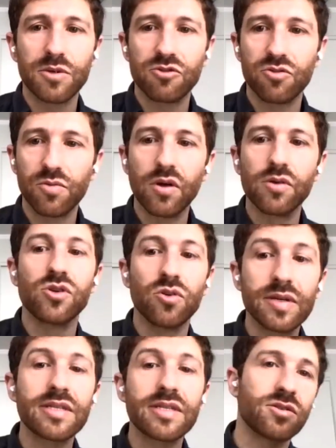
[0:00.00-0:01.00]
be true and those
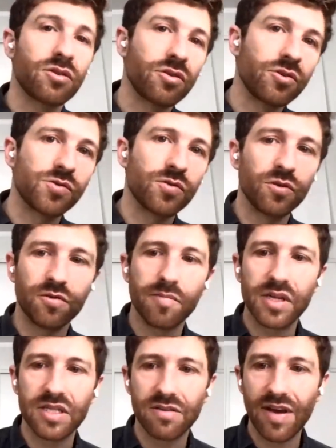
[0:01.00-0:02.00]
heuristics are useful from
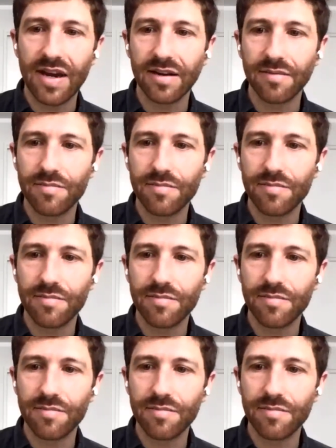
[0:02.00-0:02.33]
the savannah